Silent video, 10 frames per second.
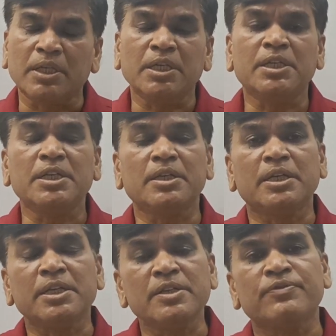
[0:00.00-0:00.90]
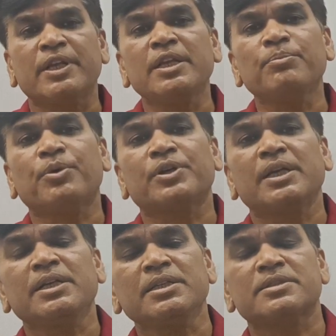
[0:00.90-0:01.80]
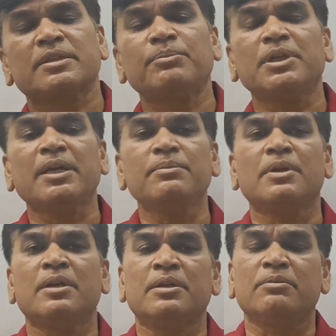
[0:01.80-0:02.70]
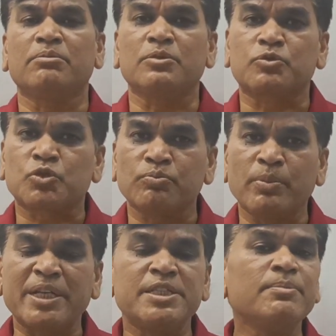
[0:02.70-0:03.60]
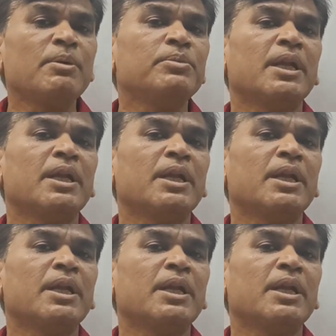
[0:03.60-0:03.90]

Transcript: It is very important. Maximum